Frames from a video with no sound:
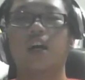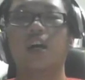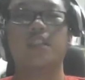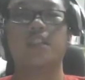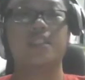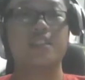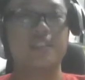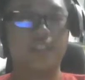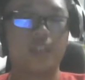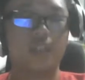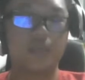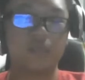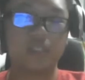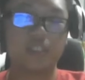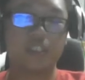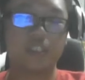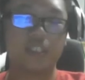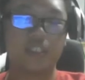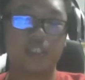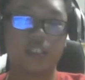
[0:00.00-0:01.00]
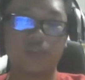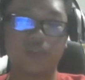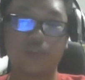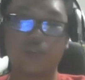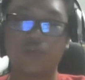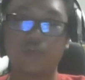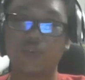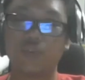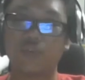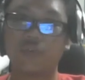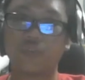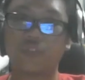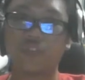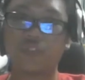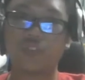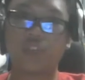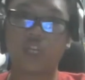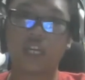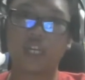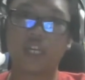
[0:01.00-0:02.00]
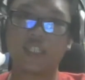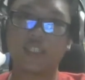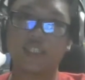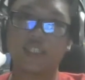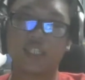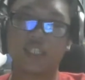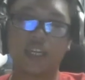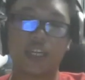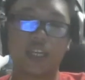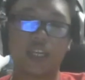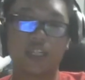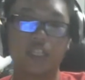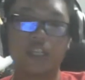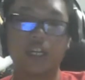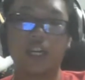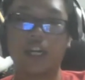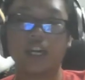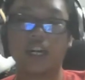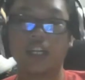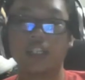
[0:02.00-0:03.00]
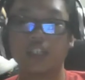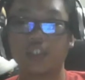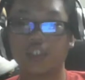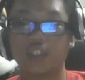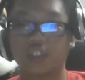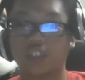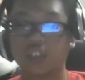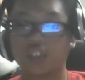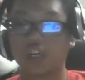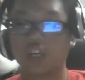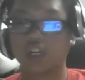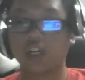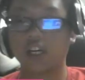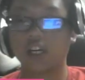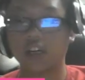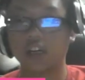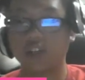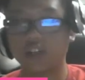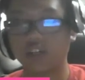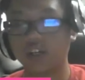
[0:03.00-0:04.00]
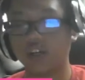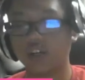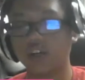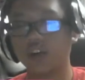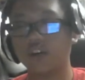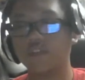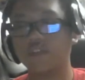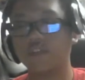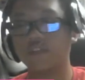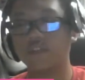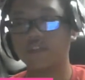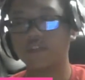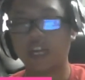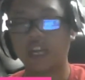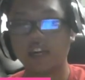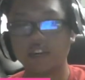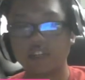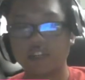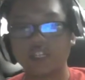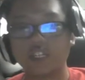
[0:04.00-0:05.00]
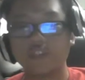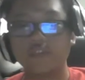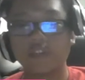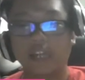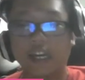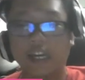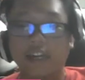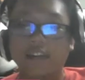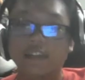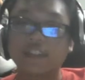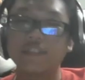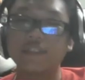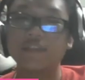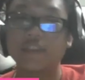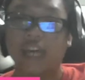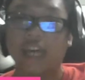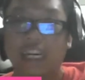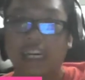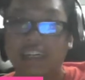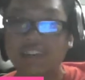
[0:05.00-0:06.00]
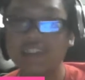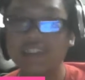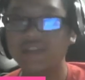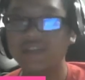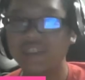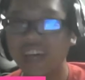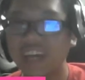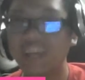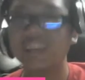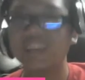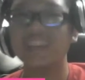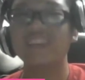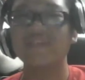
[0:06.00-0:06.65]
This time it is a review for you guys, and I just got out of a very, very, very, very,